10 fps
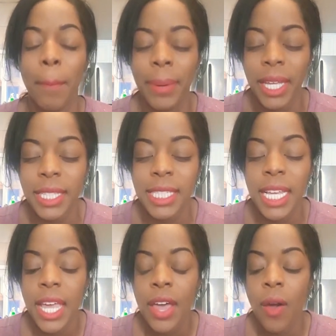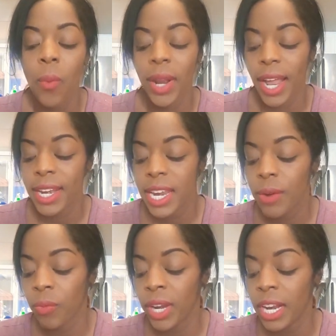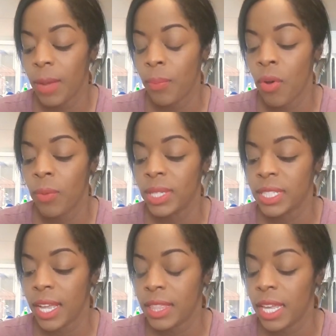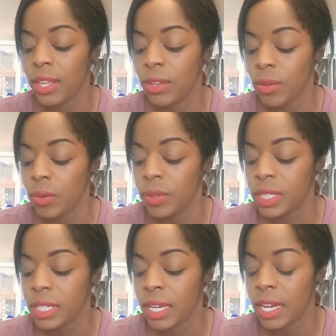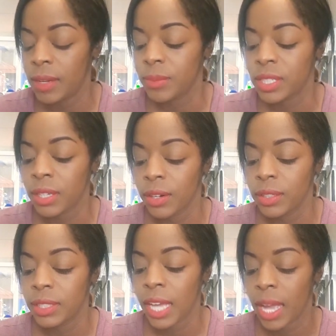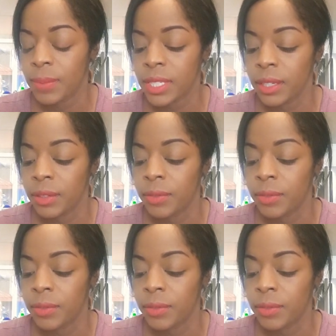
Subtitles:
But what I did read up on was that they used certain types of